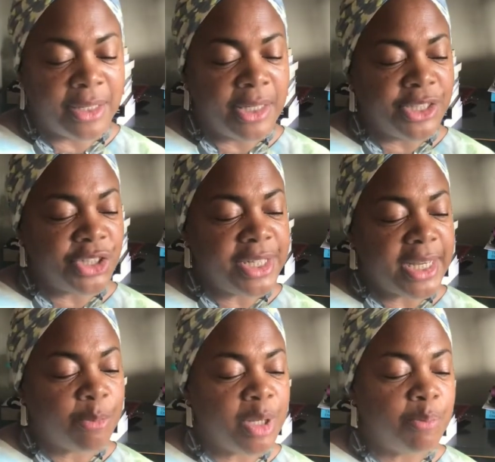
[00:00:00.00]
She
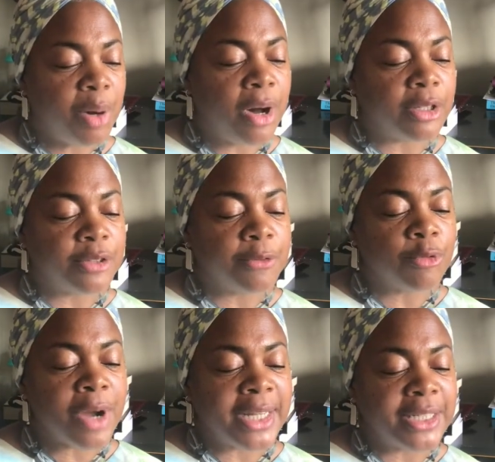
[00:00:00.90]
had been part of
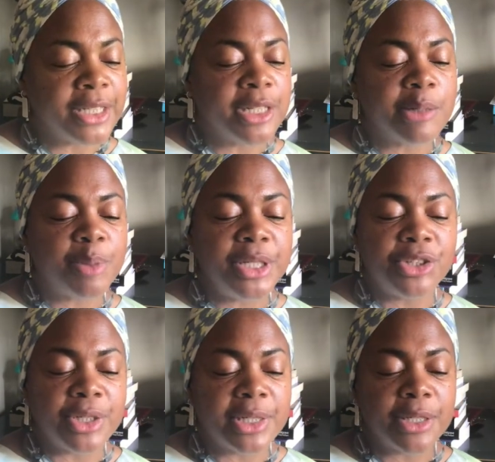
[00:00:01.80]
writing
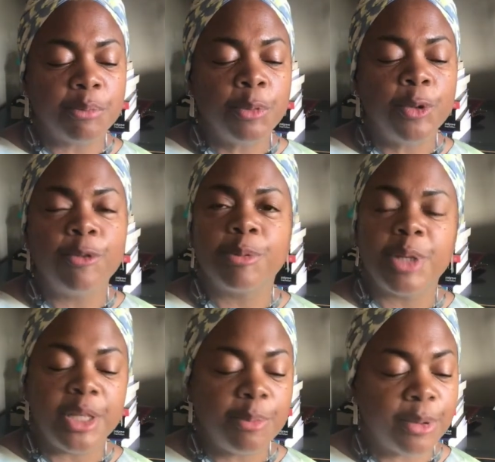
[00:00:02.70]
speeches that moved
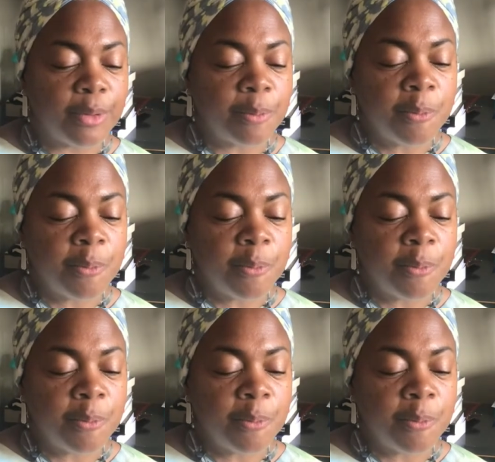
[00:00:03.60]
people.